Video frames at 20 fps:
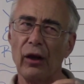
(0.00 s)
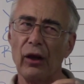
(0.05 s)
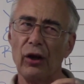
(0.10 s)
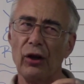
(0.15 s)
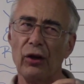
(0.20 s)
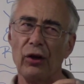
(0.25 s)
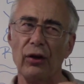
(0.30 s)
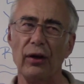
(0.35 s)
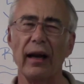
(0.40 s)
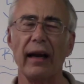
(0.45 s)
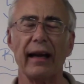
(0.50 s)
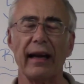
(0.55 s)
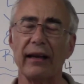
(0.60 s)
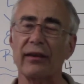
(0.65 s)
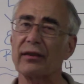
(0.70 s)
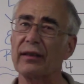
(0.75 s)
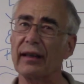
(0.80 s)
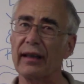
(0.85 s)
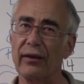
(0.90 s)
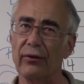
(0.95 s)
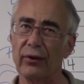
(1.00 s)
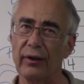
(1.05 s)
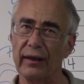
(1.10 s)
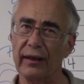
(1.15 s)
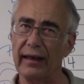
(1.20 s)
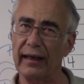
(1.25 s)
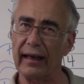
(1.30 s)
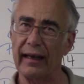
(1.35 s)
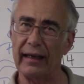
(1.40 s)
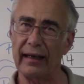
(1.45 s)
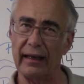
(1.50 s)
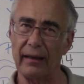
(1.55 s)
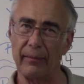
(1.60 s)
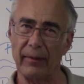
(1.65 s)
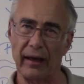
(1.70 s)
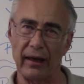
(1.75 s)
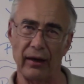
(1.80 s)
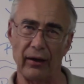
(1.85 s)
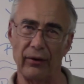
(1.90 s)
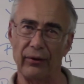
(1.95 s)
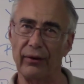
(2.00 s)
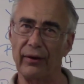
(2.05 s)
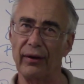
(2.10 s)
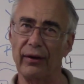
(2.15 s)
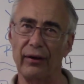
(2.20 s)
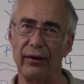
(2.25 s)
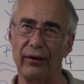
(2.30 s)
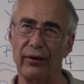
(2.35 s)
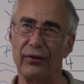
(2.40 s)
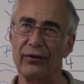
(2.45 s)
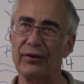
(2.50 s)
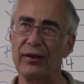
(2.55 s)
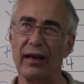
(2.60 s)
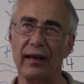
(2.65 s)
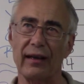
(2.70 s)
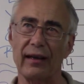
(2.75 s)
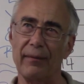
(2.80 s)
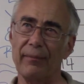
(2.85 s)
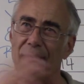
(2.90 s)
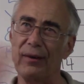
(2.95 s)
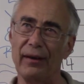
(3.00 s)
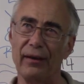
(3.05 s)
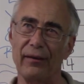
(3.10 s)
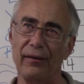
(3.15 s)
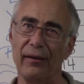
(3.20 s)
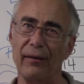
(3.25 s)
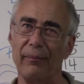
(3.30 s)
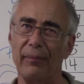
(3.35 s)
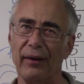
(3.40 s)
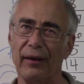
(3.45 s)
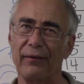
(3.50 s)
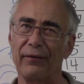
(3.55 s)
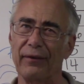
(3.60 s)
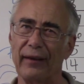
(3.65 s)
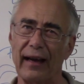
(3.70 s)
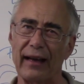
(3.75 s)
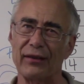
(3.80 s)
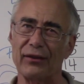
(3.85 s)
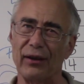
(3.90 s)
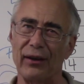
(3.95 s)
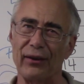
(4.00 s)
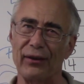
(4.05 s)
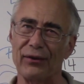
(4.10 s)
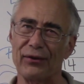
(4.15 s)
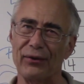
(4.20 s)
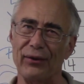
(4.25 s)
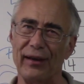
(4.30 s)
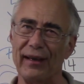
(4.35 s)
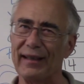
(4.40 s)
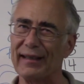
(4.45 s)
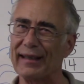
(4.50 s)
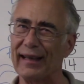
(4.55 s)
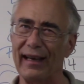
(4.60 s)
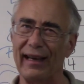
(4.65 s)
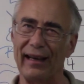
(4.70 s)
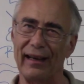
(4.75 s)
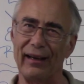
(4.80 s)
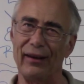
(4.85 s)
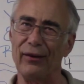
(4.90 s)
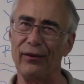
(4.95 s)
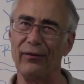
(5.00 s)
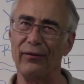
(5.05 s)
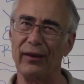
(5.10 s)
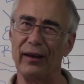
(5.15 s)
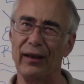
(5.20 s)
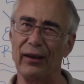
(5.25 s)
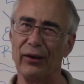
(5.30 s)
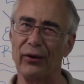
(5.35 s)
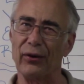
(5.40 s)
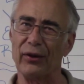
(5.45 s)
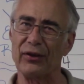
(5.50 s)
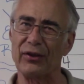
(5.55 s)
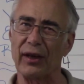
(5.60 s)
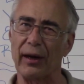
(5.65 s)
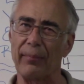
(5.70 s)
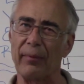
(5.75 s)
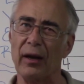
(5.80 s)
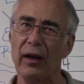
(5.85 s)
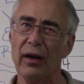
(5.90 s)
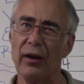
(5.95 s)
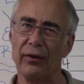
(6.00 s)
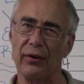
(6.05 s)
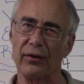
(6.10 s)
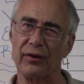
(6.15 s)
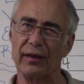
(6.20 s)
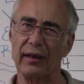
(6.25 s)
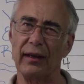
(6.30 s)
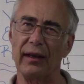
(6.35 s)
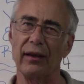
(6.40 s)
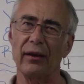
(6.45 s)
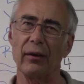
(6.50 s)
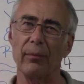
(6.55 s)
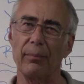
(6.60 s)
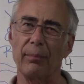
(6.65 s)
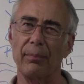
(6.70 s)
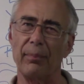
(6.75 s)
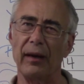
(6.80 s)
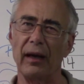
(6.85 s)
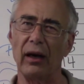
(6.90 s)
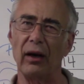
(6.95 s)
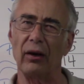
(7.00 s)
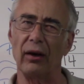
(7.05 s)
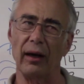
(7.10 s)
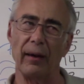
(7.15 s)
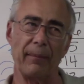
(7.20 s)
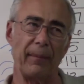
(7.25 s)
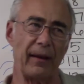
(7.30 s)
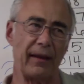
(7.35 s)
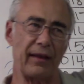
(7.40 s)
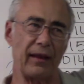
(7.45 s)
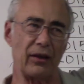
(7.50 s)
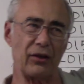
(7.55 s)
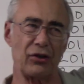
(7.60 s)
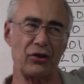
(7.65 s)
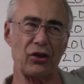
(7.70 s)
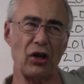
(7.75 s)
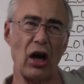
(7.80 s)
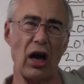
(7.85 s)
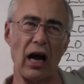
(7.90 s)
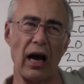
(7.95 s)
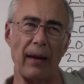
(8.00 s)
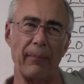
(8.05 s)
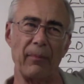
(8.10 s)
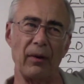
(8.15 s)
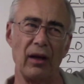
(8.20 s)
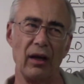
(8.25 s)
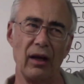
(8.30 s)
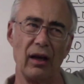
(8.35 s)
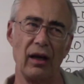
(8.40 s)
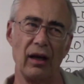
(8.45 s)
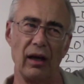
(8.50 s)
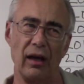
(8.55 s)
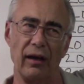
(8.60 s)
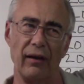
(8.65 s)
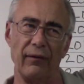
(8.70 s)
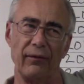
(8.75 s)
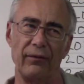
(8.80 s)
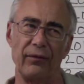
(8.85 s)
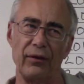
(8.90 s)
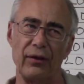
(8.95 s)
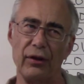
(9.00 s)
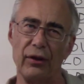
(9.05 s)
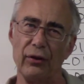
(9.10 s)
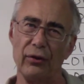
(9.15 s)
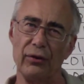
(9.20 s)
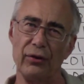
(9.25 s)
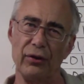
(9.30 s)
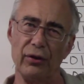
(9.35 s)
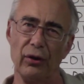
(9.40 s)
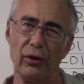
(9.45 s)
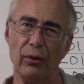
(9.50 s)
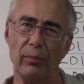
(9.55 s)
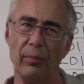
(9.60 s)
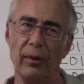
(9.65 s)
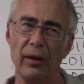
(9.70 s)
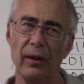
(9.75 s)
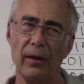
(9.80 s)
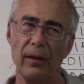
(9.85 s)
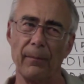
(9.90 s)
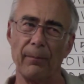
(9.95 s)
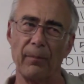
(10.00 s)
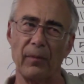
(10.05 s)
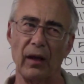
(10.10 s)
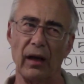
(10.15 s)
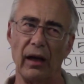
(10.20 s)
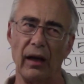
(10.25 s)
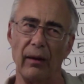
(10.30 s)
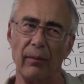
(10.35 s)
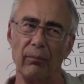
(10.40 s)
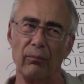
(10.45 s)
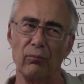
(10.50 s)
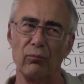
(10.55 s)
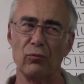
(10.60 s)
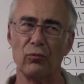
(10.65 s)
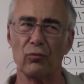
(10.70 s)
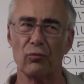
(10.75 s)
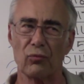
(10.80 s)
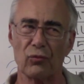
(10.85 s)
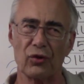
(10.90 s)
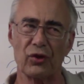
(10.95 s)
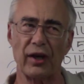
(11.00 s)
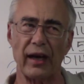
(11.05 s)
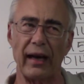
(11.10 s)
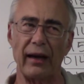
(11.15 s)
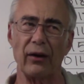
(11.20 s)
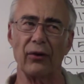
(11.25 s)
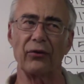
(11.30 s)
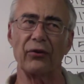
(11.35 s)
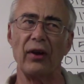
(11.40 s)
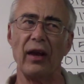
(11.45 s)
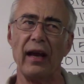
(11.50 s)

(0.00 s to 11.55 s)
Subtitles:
you're not actually going to get an email. There's not going to be a big flash on the screen saying a new video is up. There's a little bell up at the top of the YouTube channels.